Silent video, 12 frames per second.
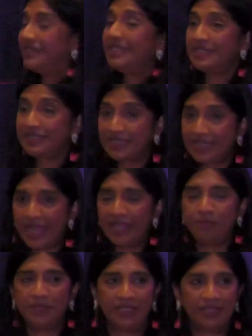The
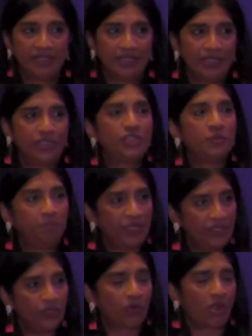assignment is to
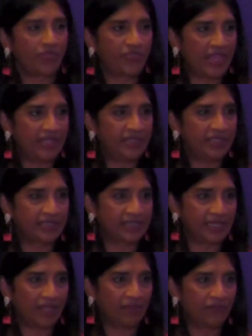be your authentic
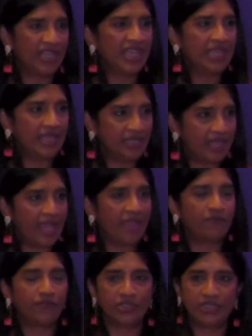self in
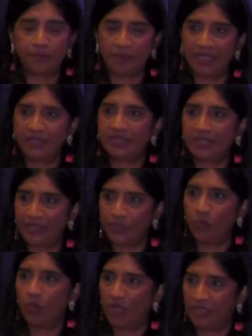every space that
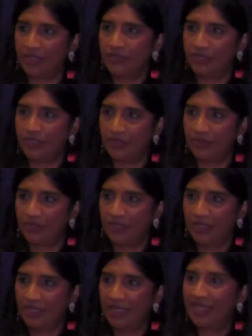you walk into.
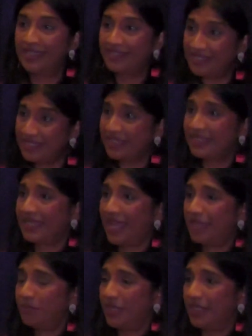The
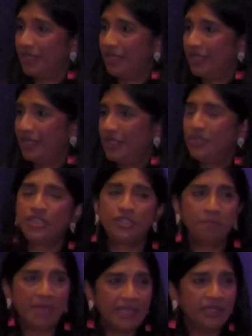assignment is
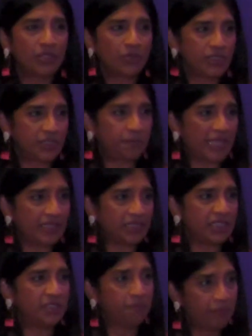to make those
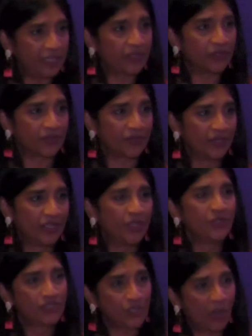spaces bigger
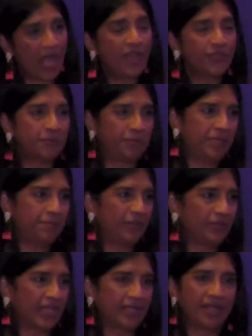so other
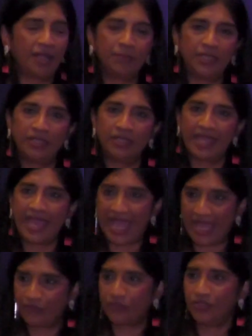people that come in
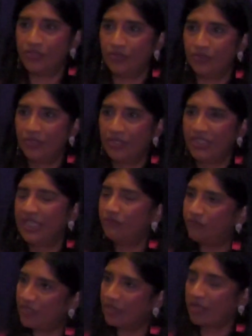after you
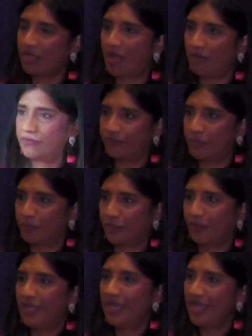can feel
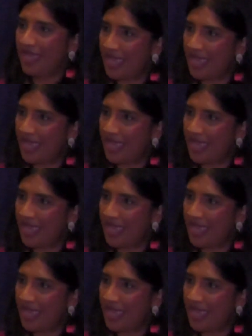comfortable